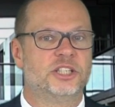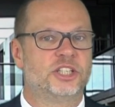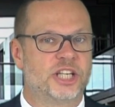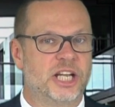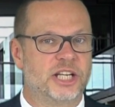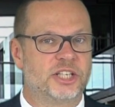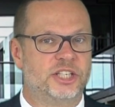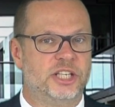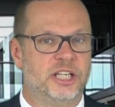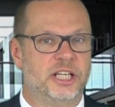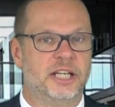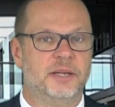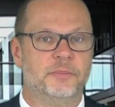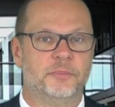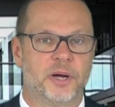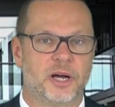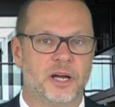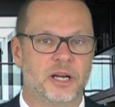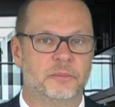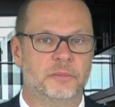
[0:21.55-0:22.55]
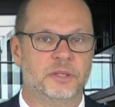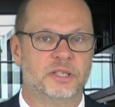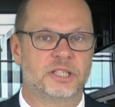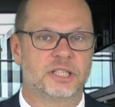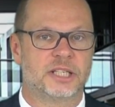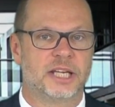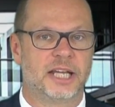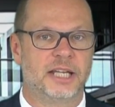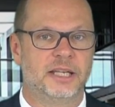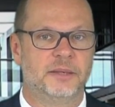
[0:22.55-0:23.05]
in Chechnya in Parliament
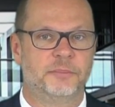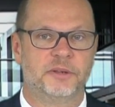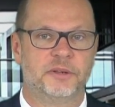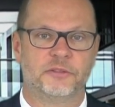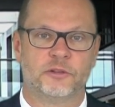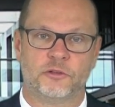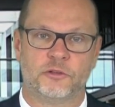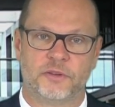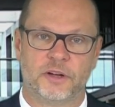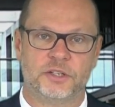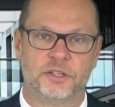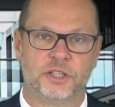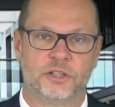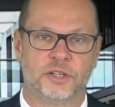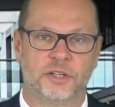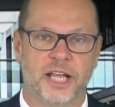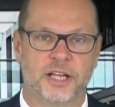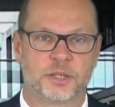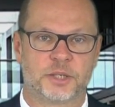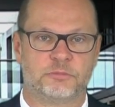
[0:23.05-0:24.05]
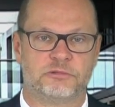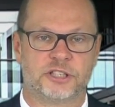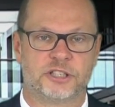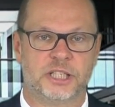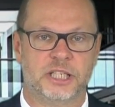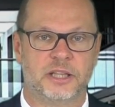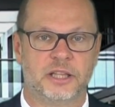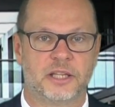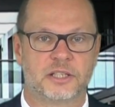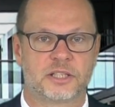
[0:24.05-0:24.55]
today before voting on how to
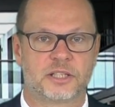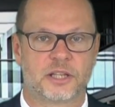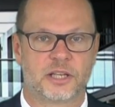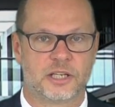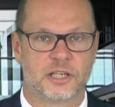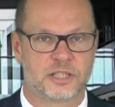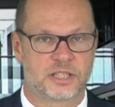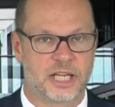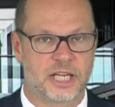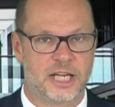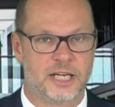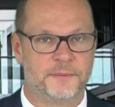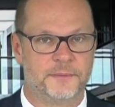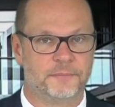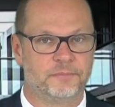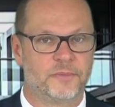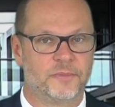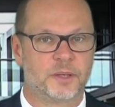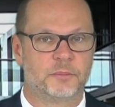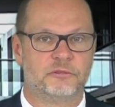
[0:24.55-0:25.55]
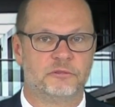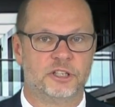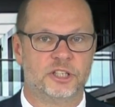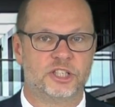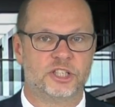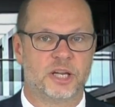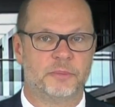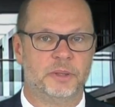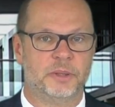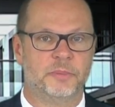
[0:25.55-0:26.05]
proceed this Thursday.
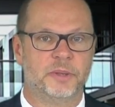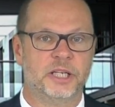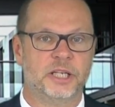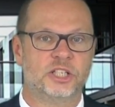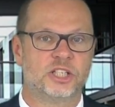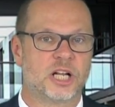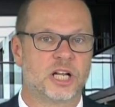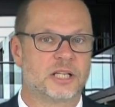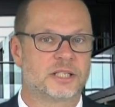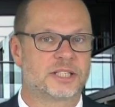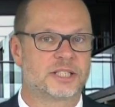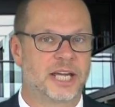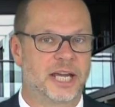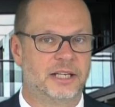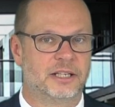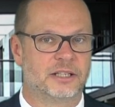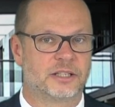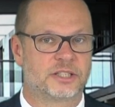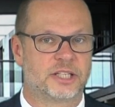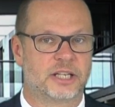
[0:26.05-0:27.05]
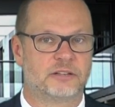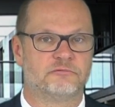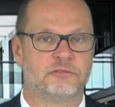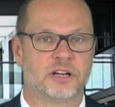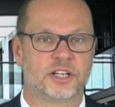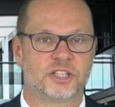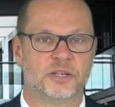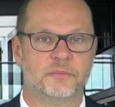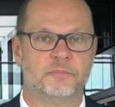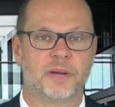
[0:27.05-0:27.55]
British MEP Charles Tannock said
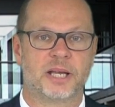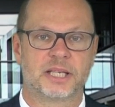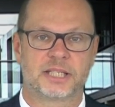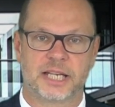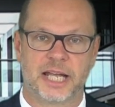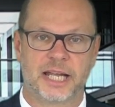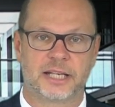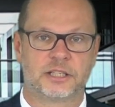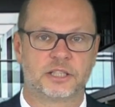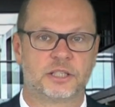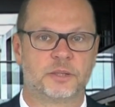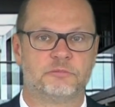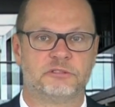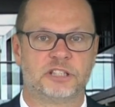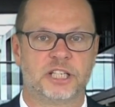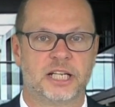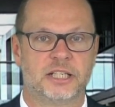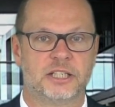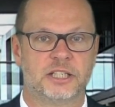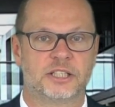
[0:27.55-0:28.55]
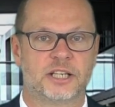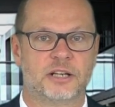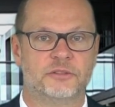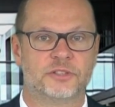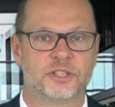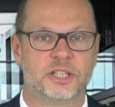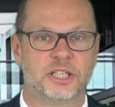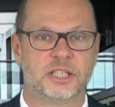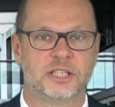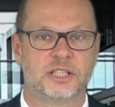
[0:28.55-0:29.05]
Russia must act to protect its
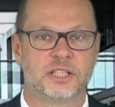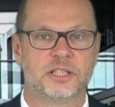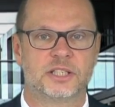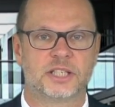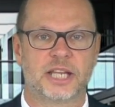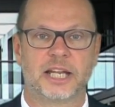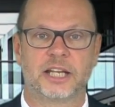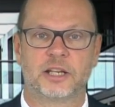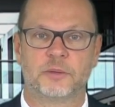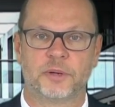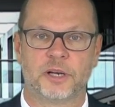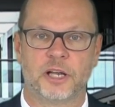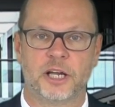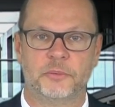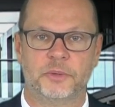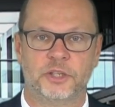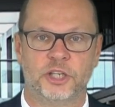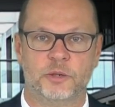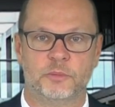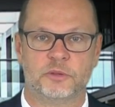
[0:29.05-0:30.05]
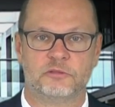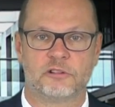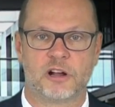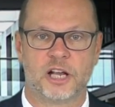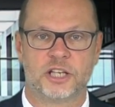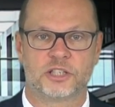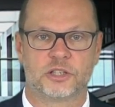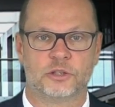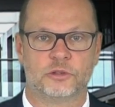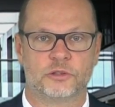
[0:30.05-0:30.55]
own citizens and comply with human
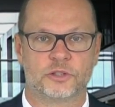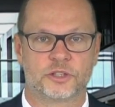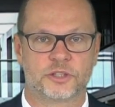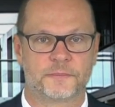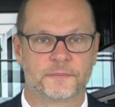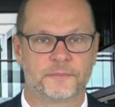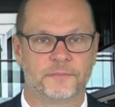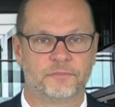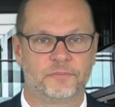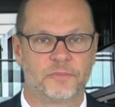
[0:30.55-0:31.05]
rights laws.